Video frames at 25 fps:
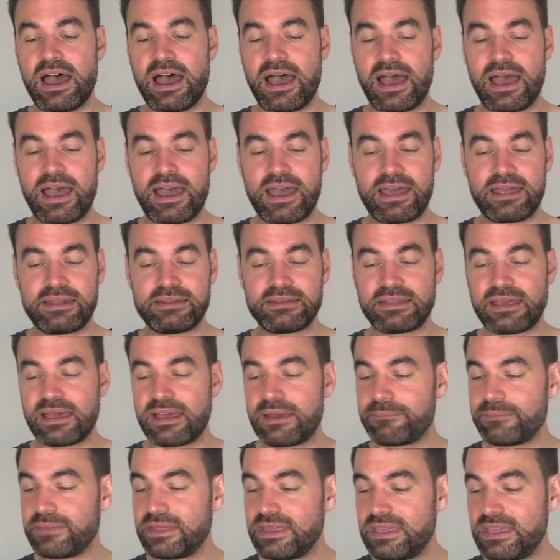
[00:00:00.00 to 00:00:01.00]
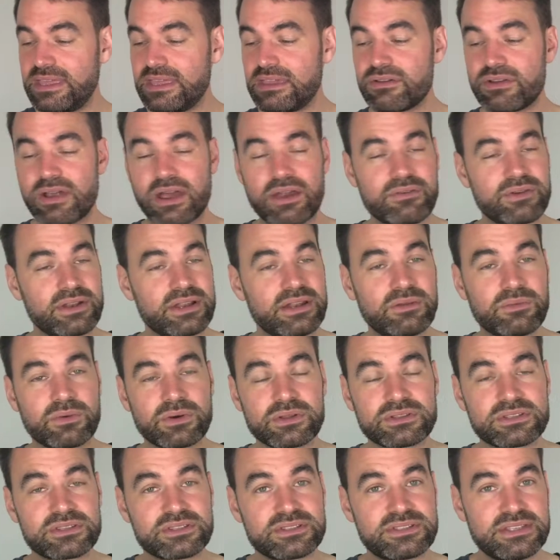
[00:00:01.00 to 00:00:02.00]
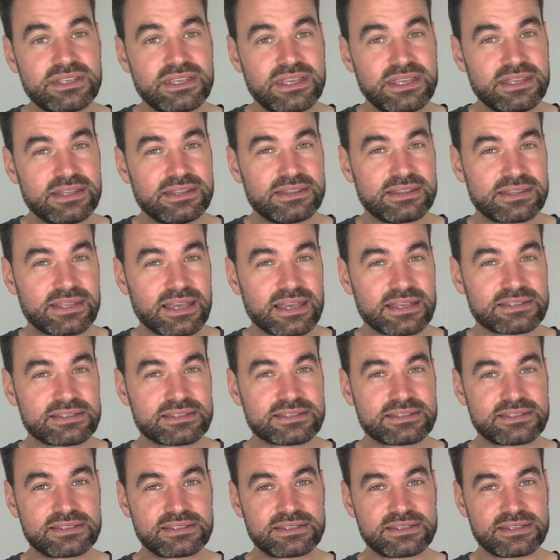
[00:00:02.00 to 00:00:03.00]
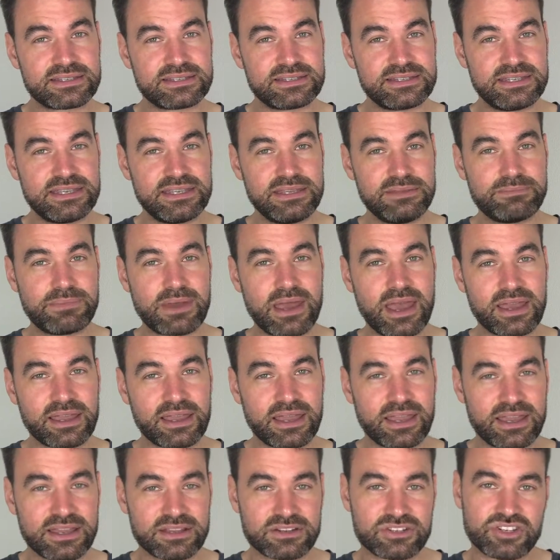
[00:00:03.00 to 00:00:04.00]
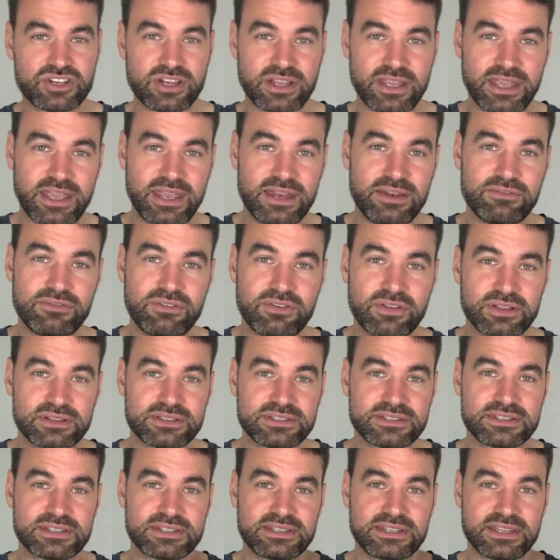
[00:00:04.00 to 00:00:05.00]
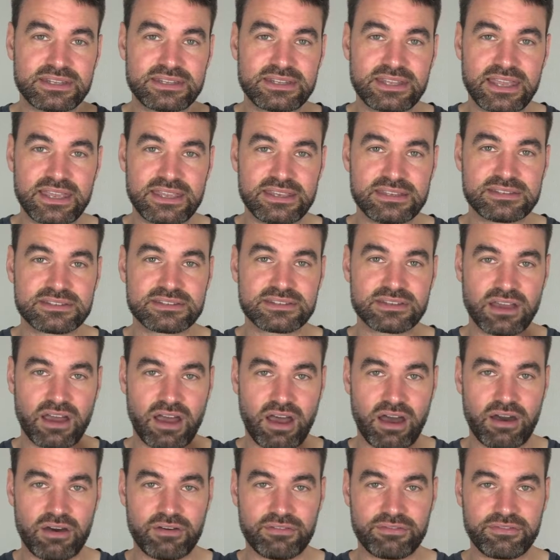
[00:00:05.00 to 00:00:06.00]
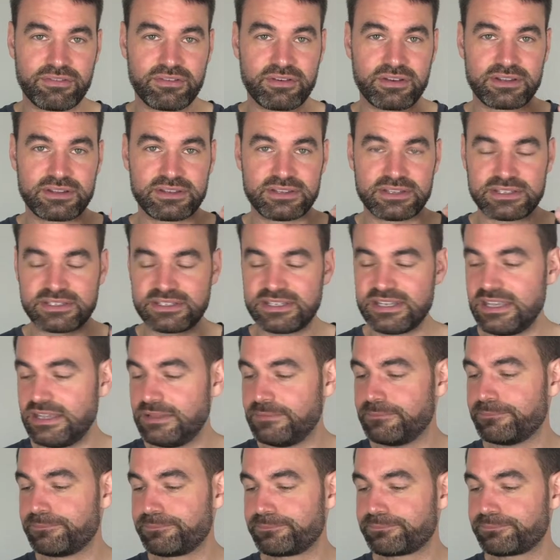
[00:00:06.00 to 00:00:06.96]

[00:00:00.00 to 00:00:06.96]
And here I really want to see, does the tea bag actually influence the taste of the tea?